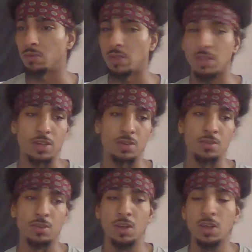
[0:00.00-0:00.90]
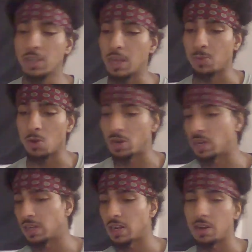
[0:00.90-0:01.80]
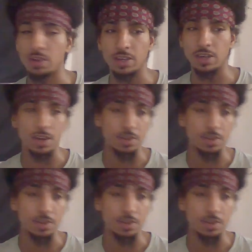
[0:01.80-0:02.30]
and then kept going in and out, in and out,